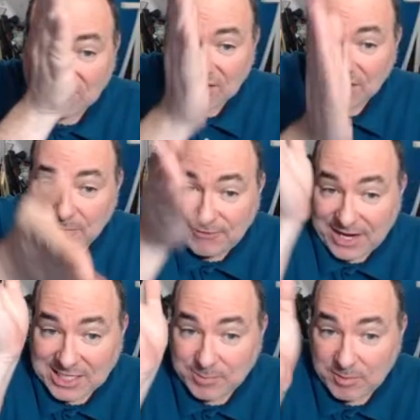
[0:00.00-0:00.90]
can
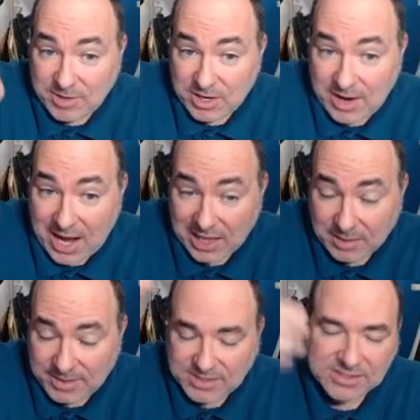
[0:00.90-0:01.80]
affect Premiere
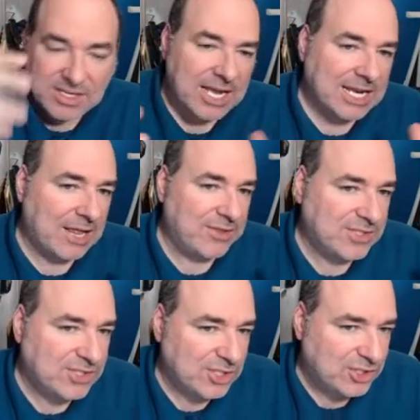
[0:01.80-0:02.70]
Elements. Now
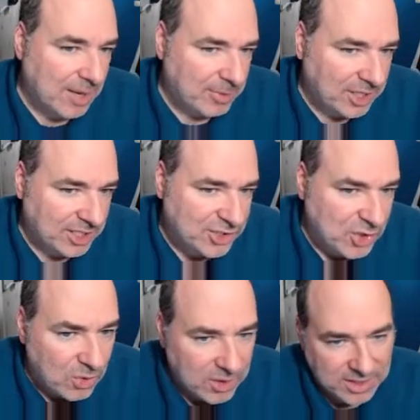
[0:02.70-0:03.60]
this is a double-edged
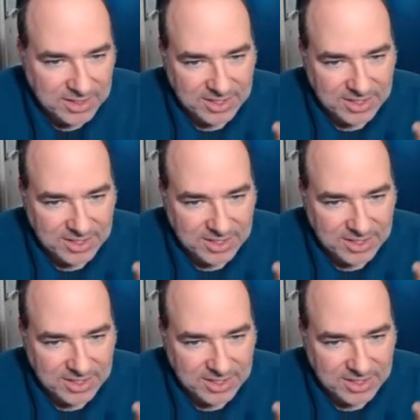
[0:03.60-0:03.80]
sword.